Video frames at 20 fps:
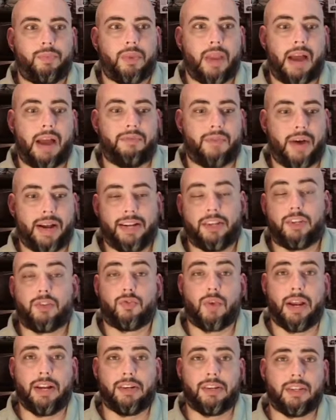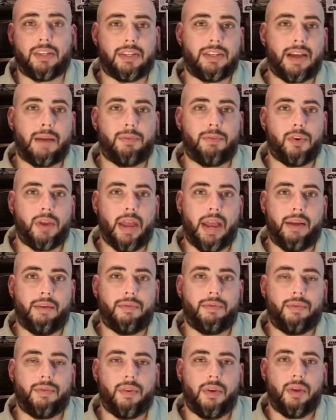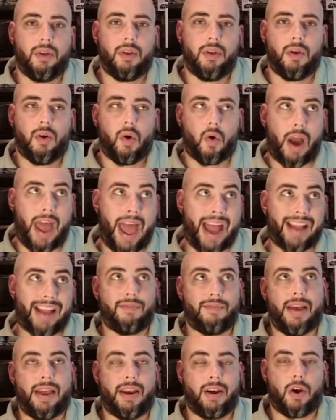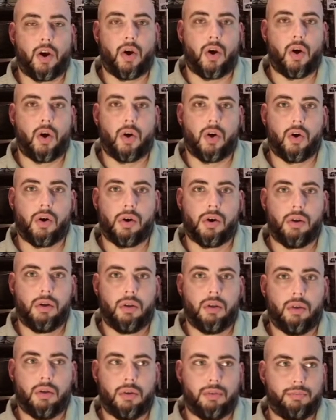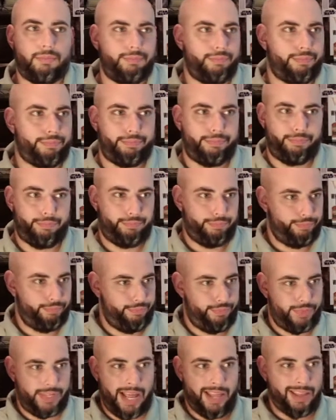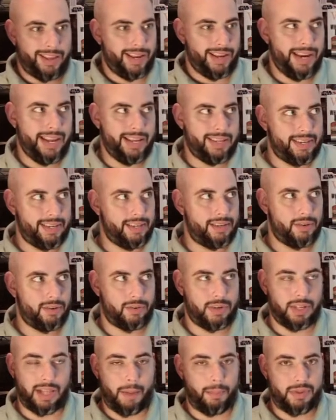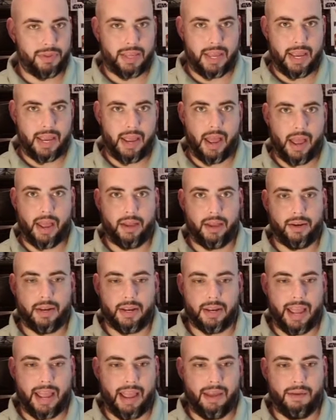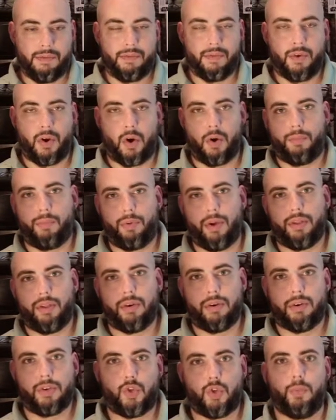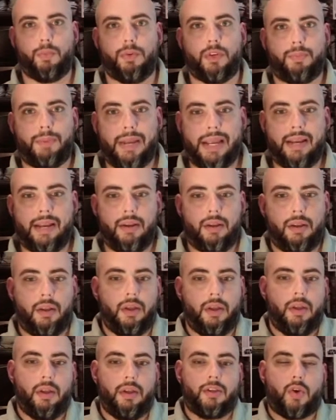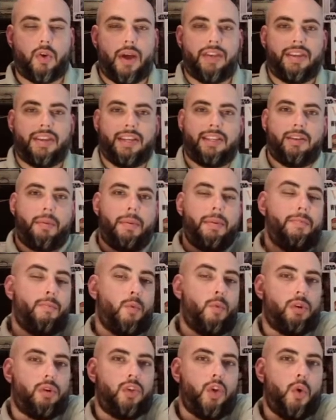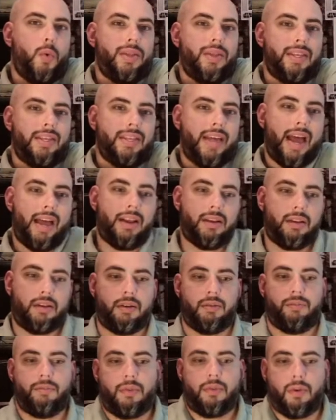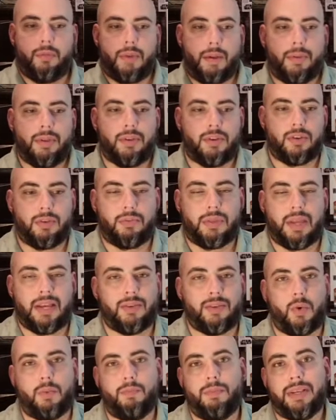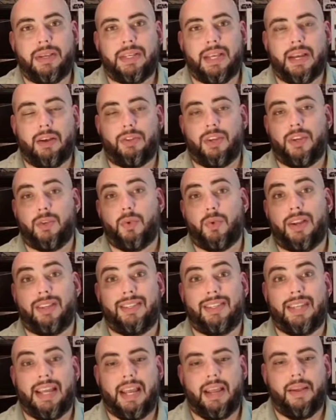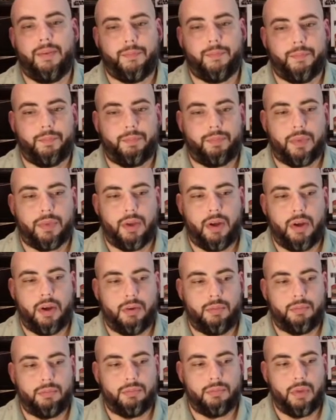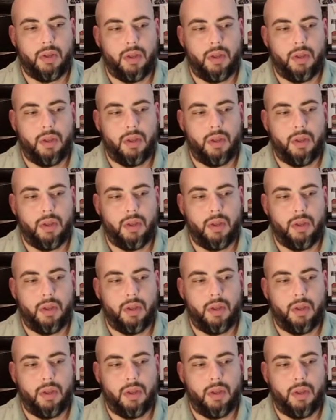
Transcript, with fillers: I find it strange that the scepter gave or activated her telekinesis or telepathy, and it gave her brother super speed. So I think there might be more to it than that. Um, you know, maybe there's some things we're missing or things we're not seeing. Um,